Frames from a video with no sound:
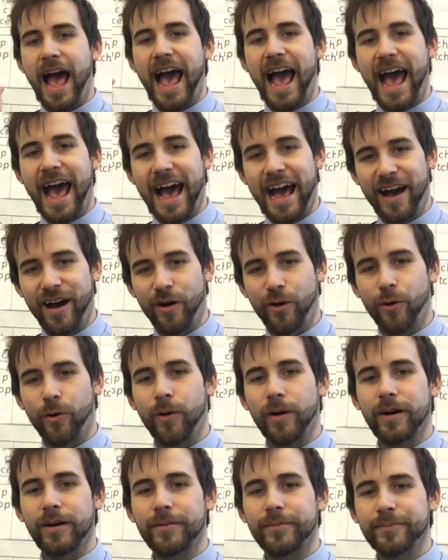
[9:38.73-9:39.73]
Ow.
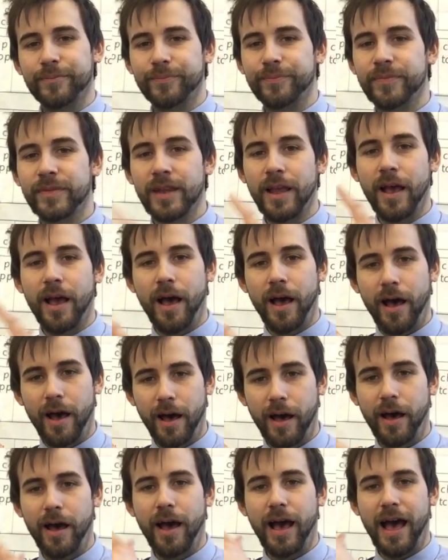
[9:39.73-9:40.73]

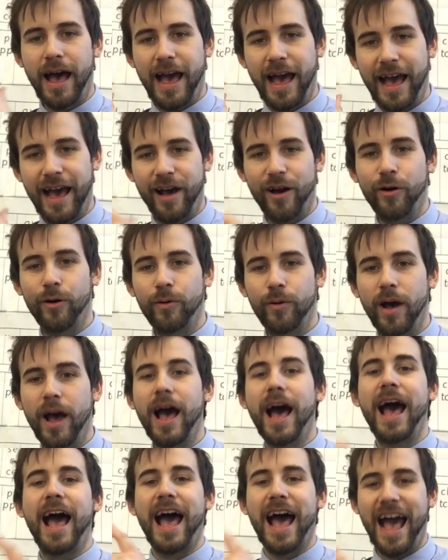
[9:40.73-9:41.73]
Ow.
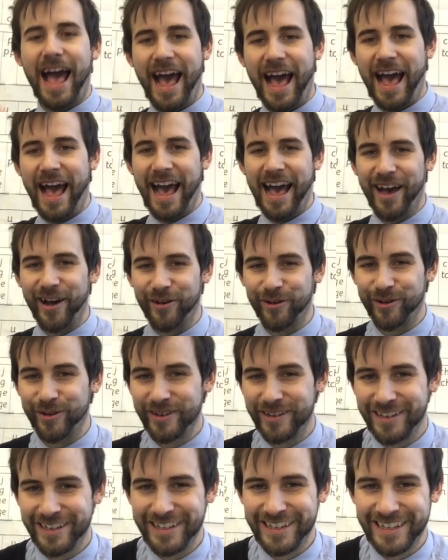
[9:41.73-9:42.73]
How.
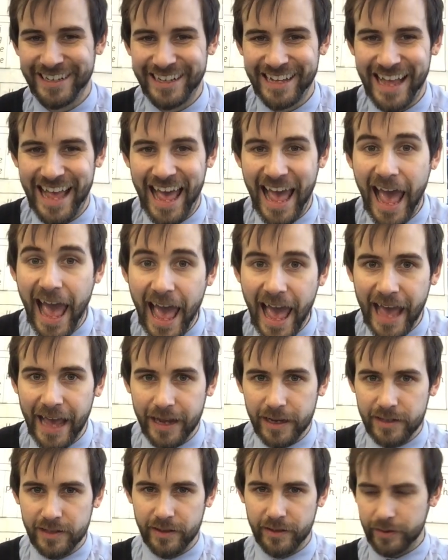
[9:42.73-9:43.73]

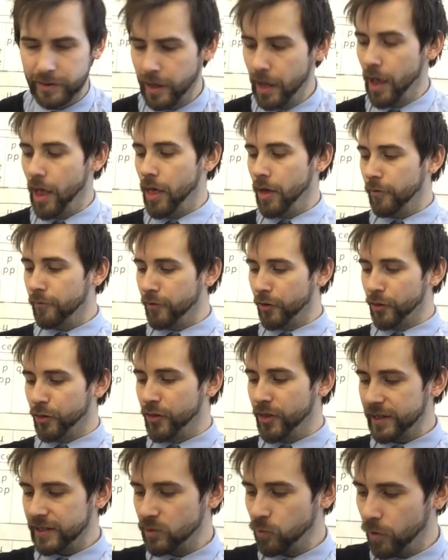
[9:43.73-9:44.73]
Excellent. For
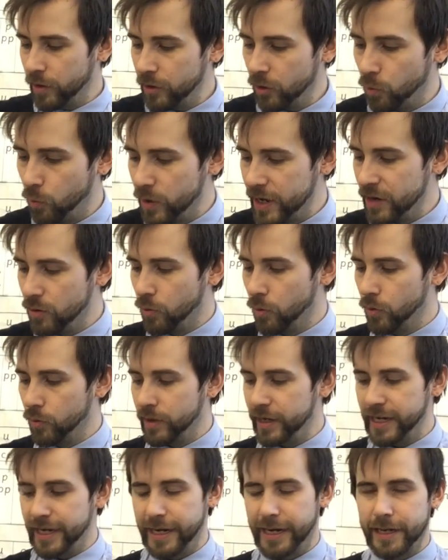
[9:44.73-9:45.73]
this one, we will
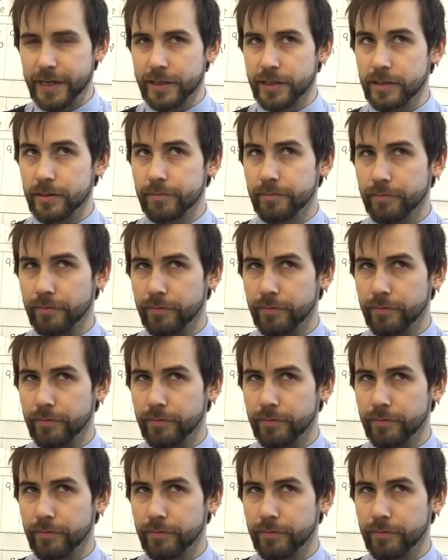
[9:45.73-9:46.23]
need...